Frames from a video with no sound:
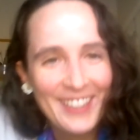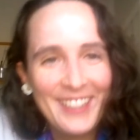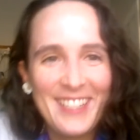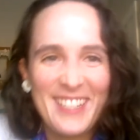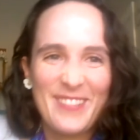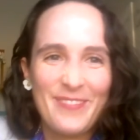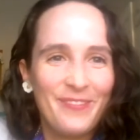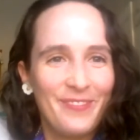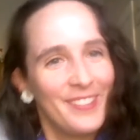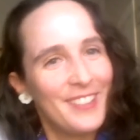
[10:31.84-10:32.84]
It's like,
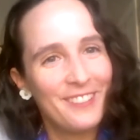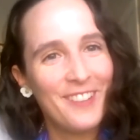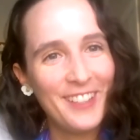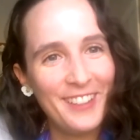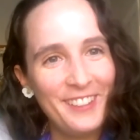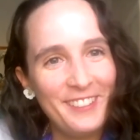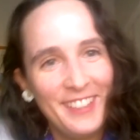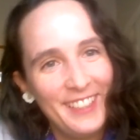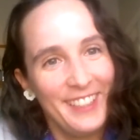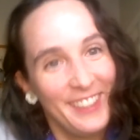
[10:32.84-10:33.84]
why are you
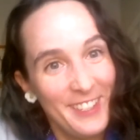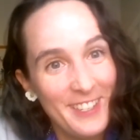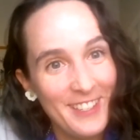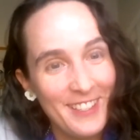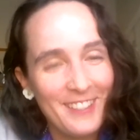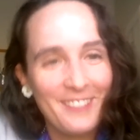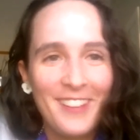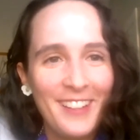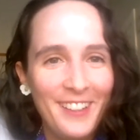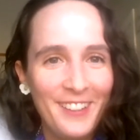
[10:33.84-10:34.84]
eating this? Why
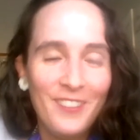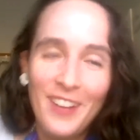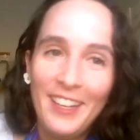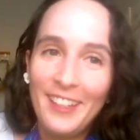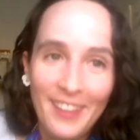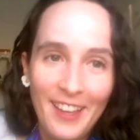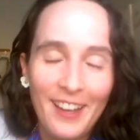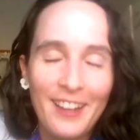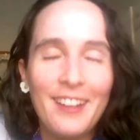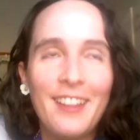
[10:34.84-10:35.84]
are you buying
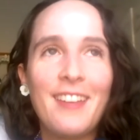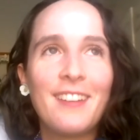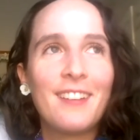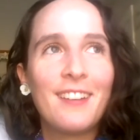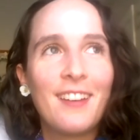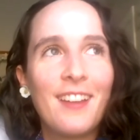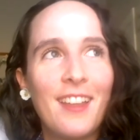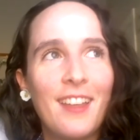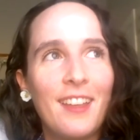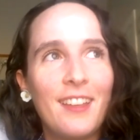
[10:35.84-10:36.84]
that? And
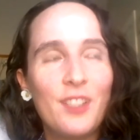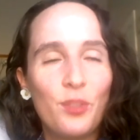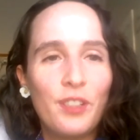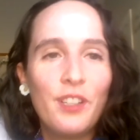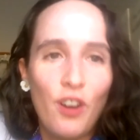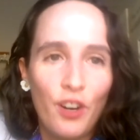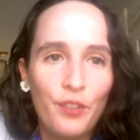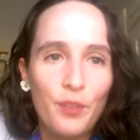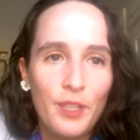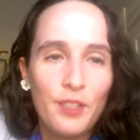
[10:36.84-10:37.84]
it's really hard
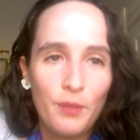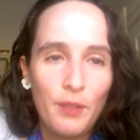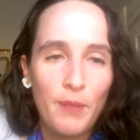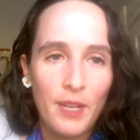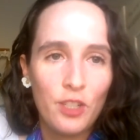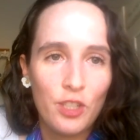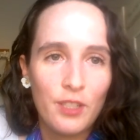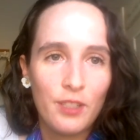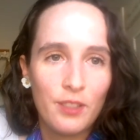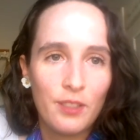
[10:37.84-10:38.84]
for me to be
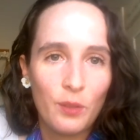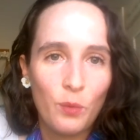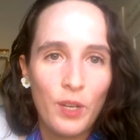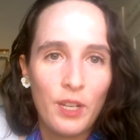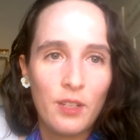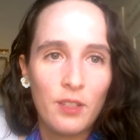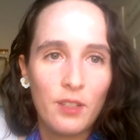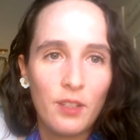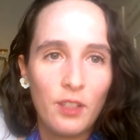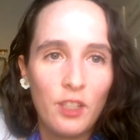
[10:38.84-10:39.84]
patient when
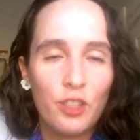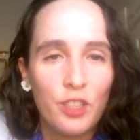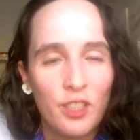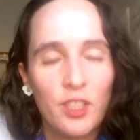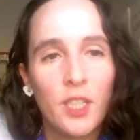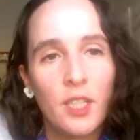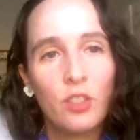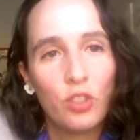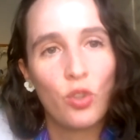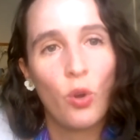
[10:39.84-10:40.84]
you're studying
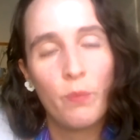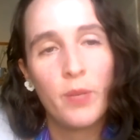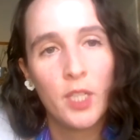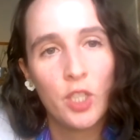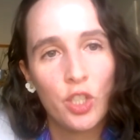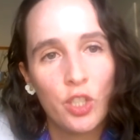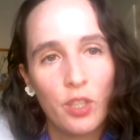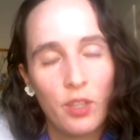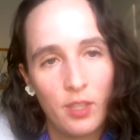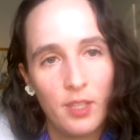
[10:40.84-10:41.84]
so much
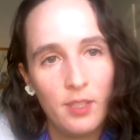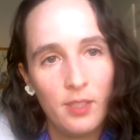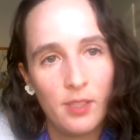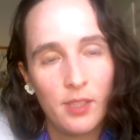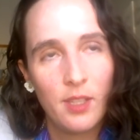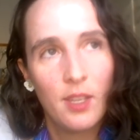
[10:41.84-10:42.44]
this